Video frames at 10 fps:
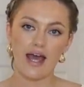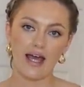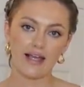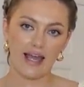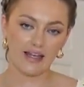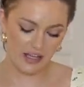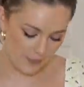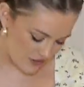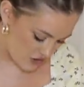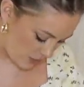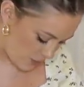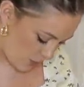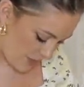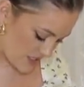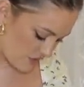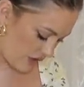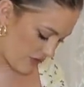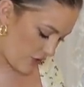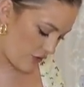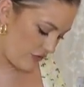Again, like I mentioned, I'm not a massive lover
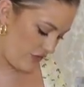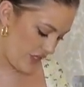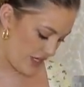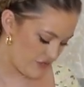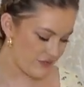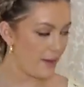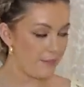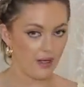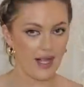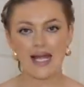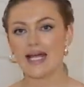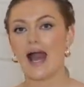of the fabric.